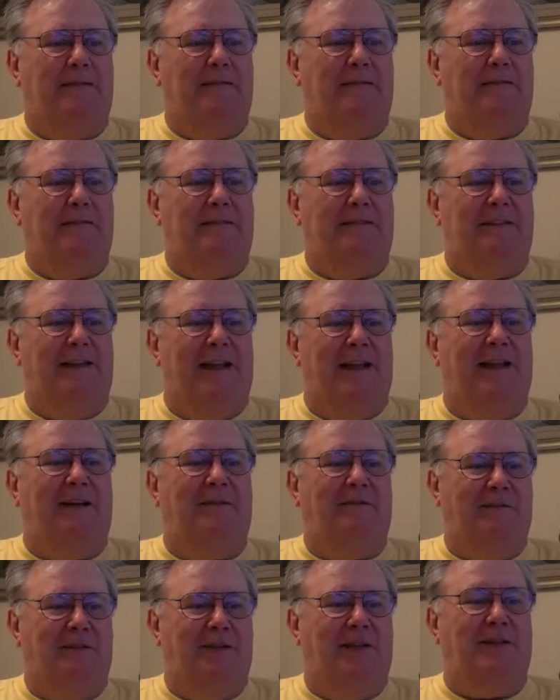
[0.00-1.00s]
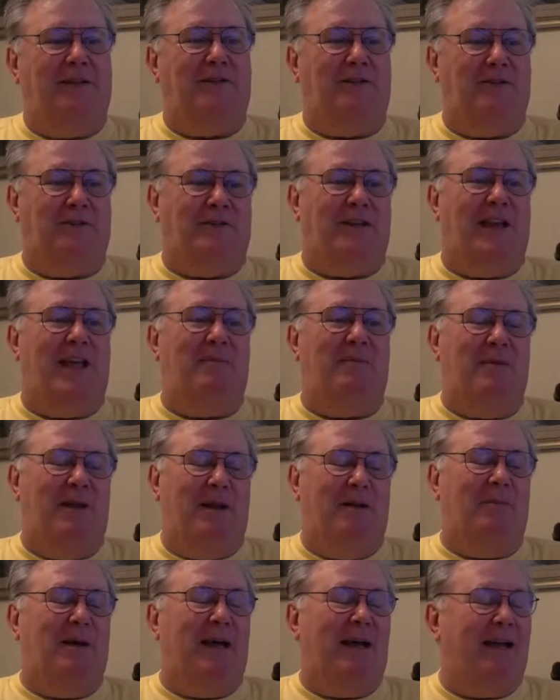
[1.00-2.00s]
Yeah, she'll slap me in the
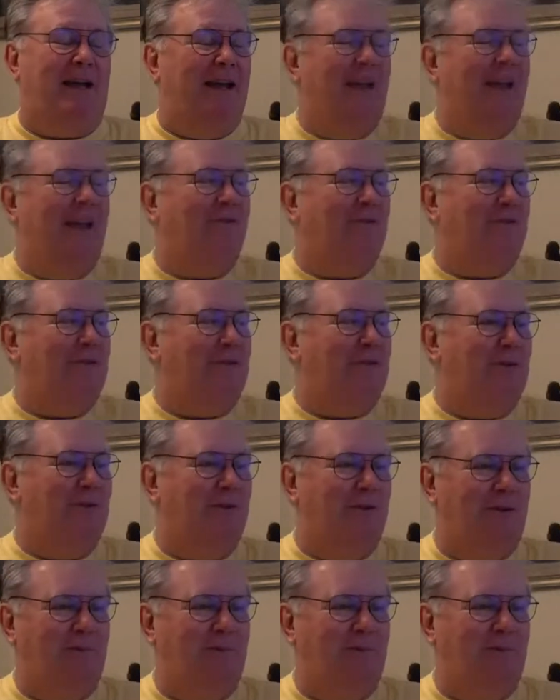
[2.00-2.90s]
back of the head for sure.